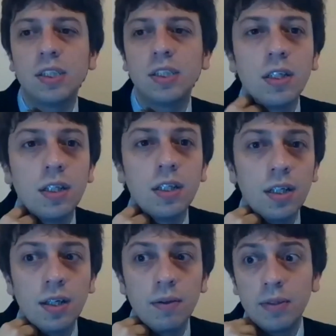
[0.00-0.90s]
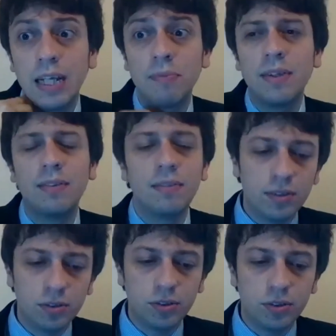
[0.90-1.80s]
Yeah,
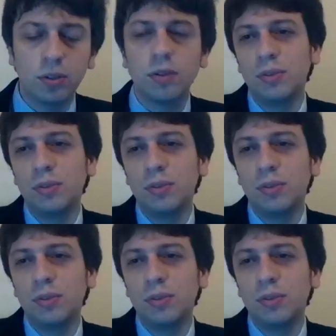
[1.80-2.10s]
so